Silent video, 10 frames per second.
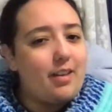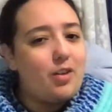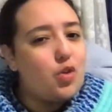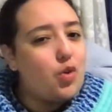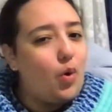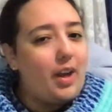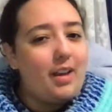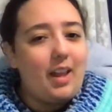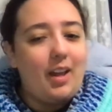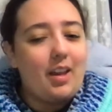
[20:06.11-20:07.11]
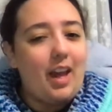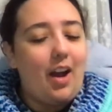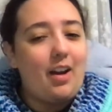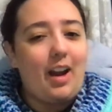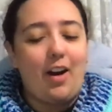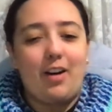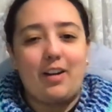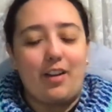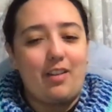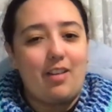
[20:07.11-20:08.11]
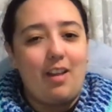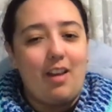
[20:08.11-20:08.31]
stalking the other characters,